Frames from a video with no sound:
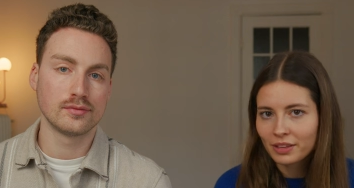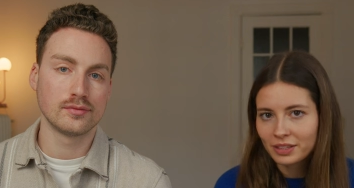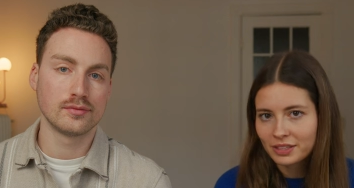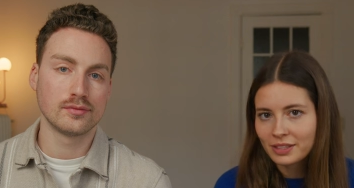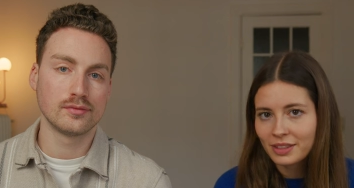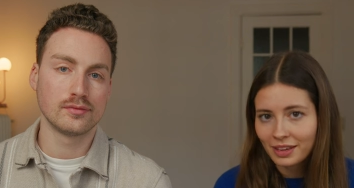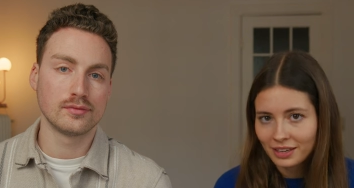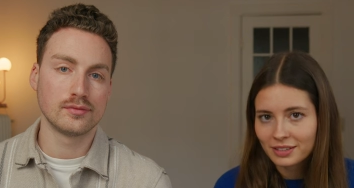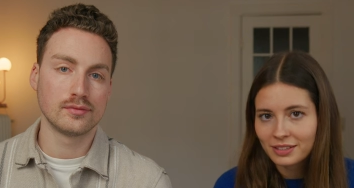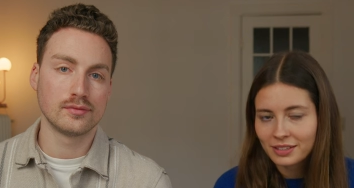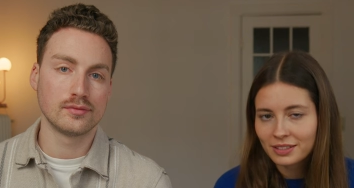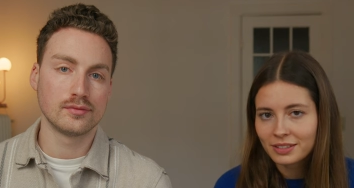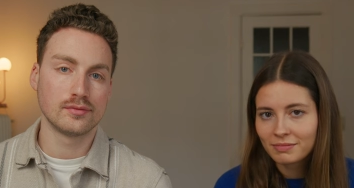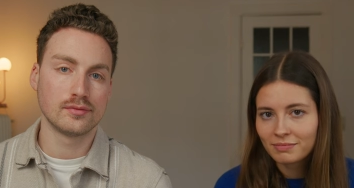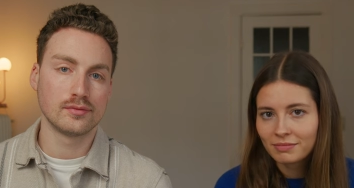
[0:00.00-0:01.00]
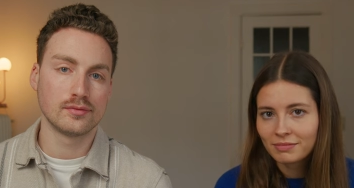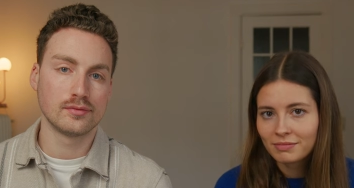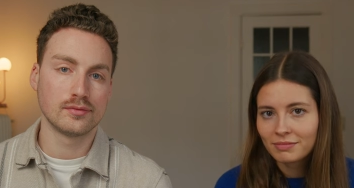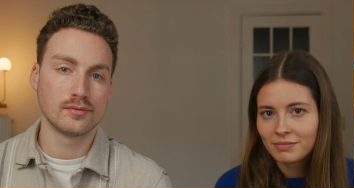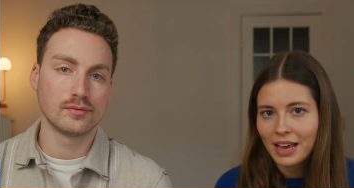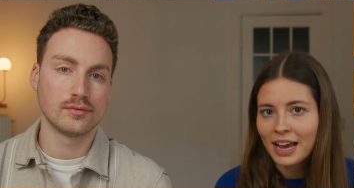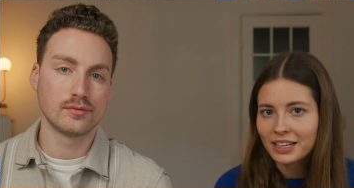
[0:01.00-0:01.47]
Speaker 1: these things
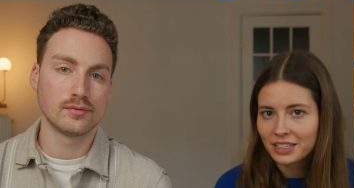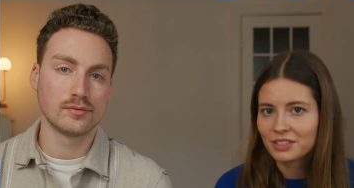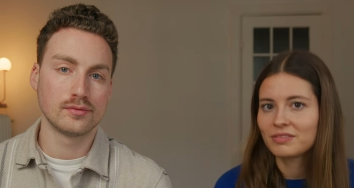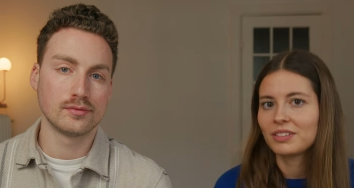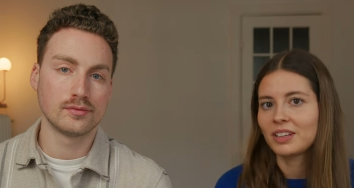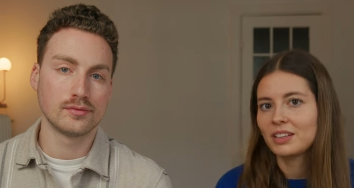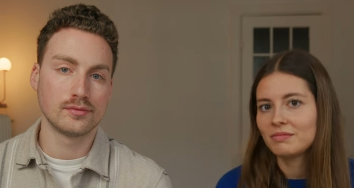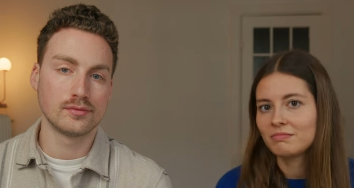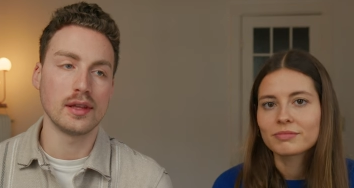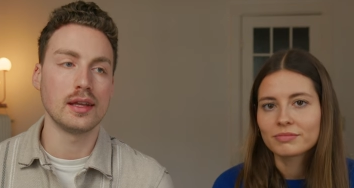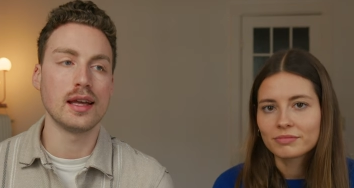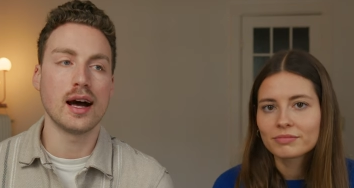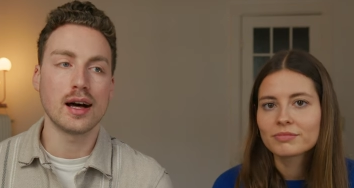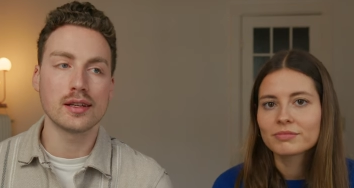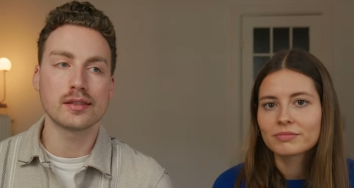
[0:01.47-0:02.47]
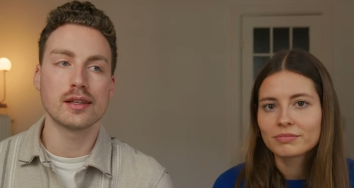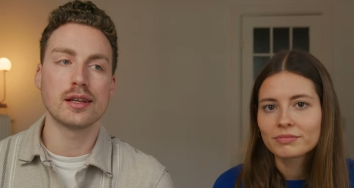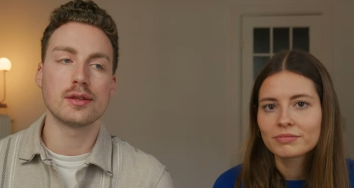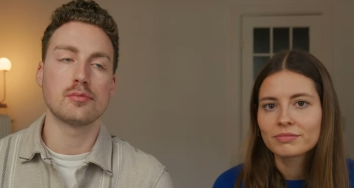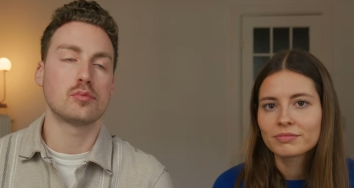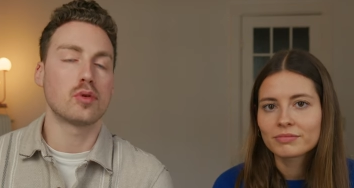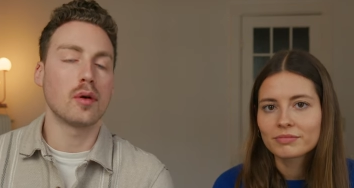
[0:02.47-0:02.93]
actively.
Speaker 2: The
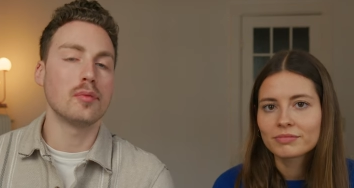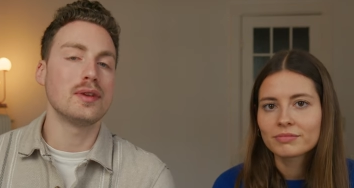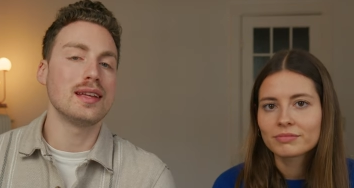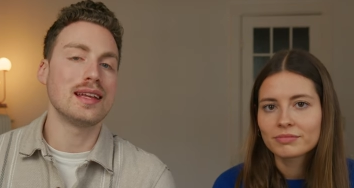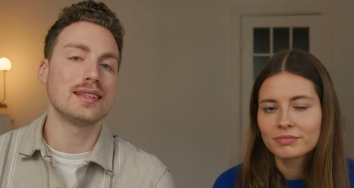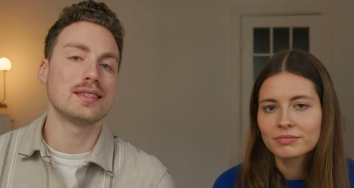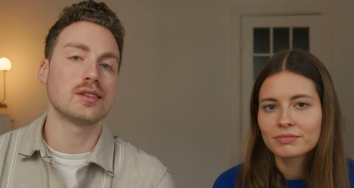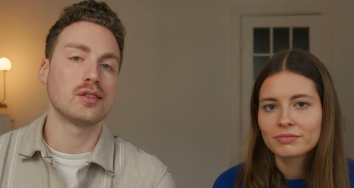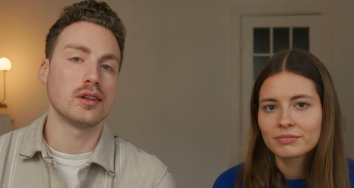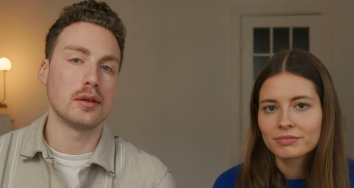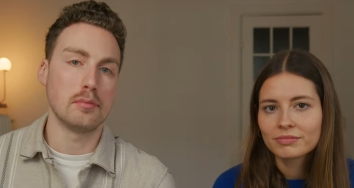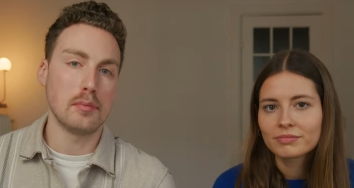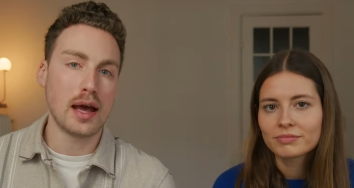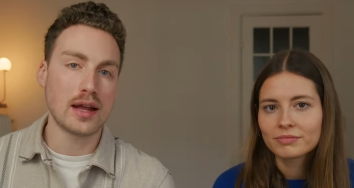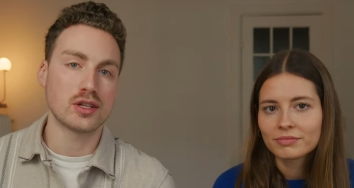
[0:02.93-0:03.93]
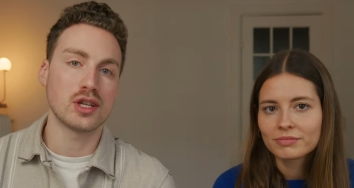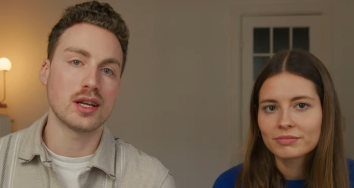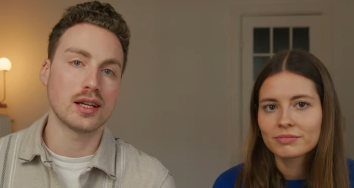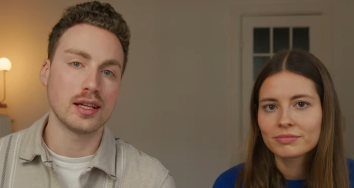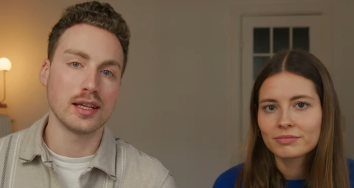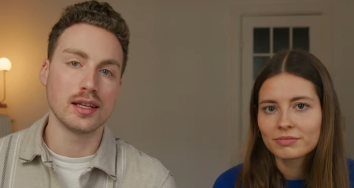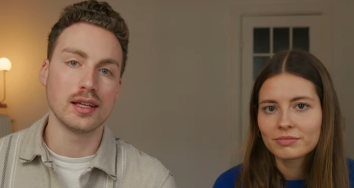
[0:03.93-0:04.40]
answer probably isn't going to
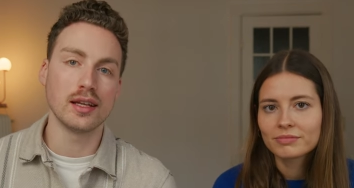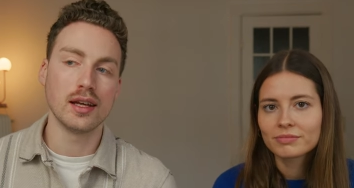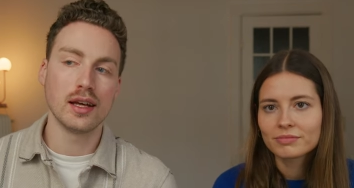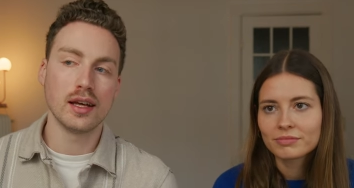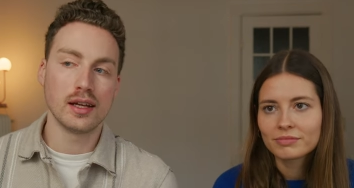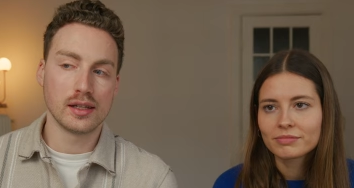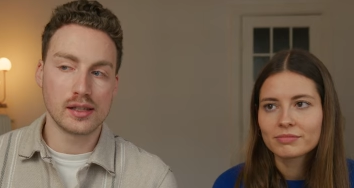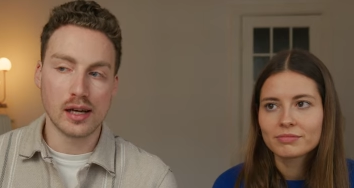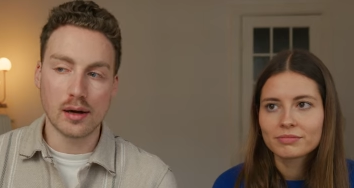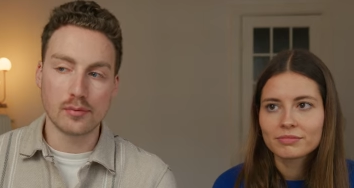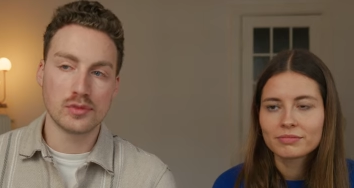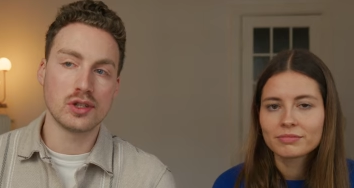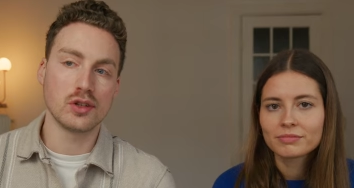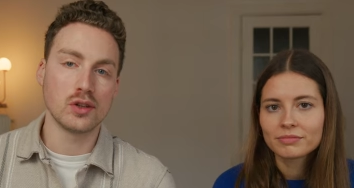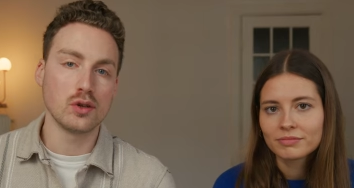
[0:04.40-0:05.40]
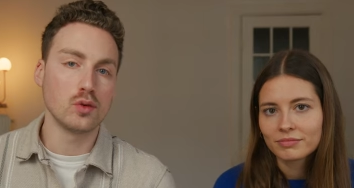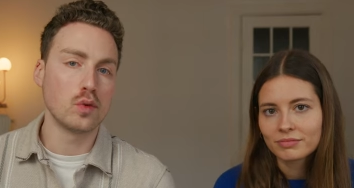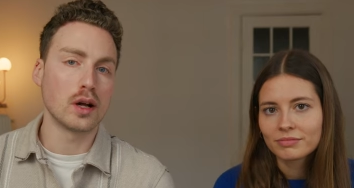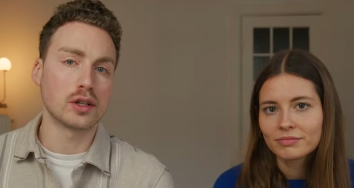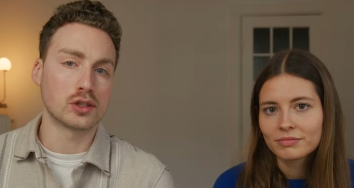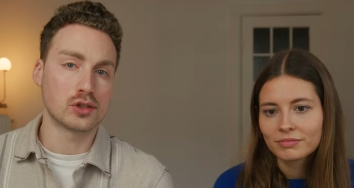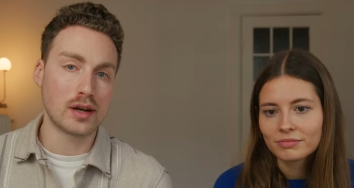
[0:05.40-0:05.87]
magically come to you
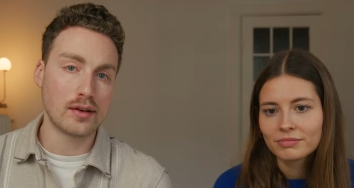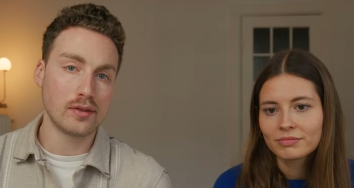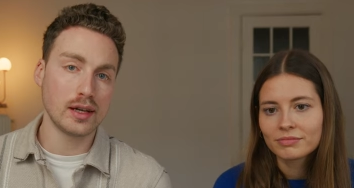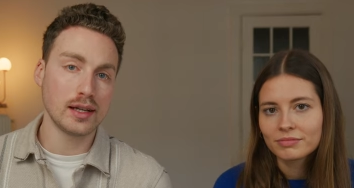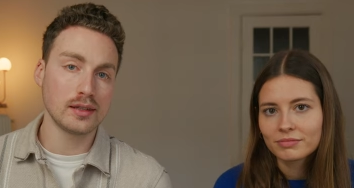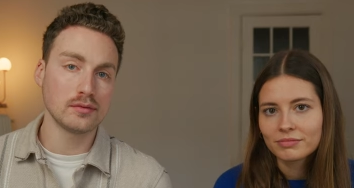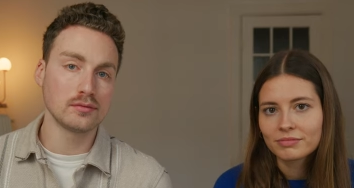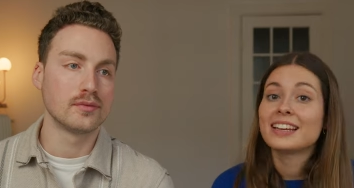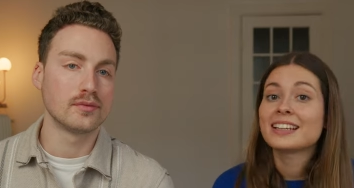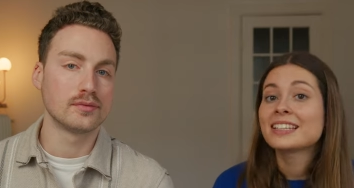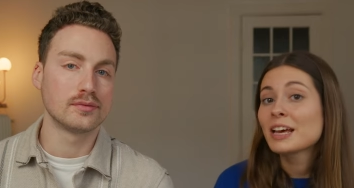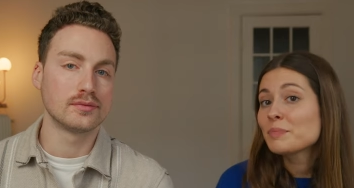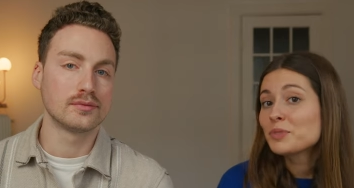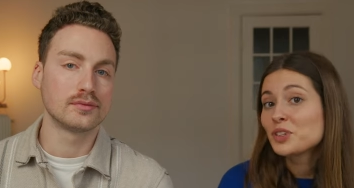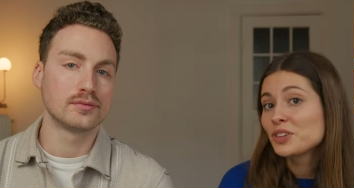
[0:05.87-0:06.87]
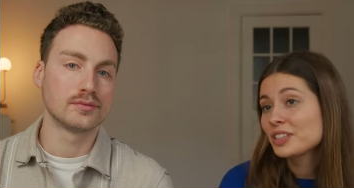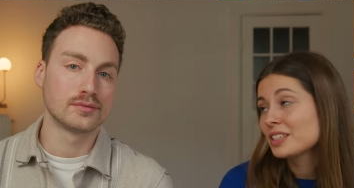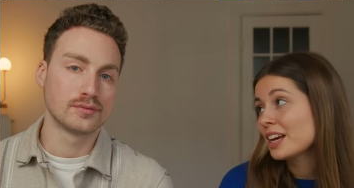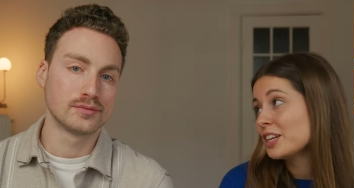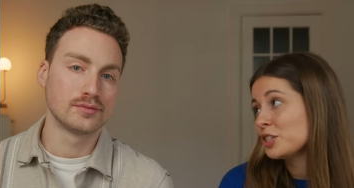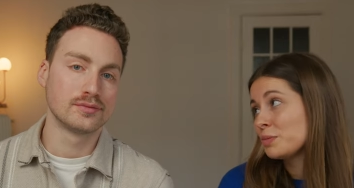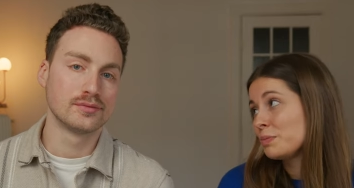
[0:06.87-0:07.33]
while traveling.
Speaker 1: Except you
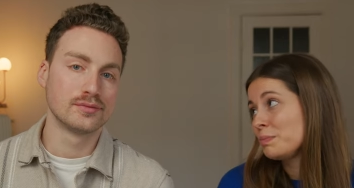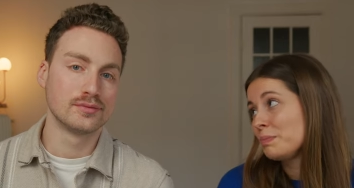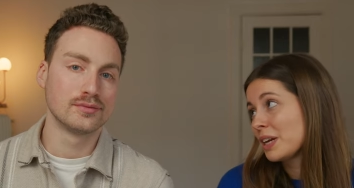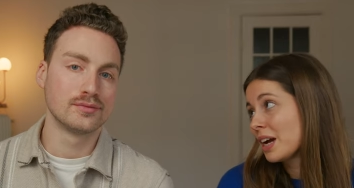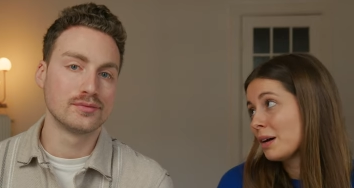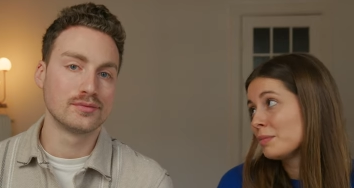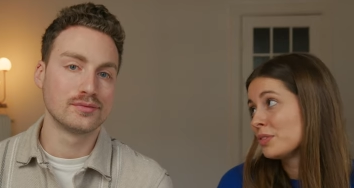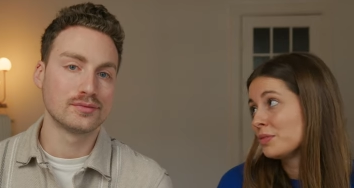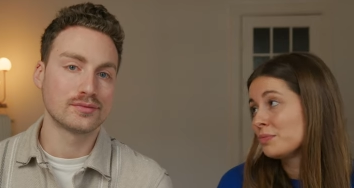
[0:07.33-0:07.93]
decide to become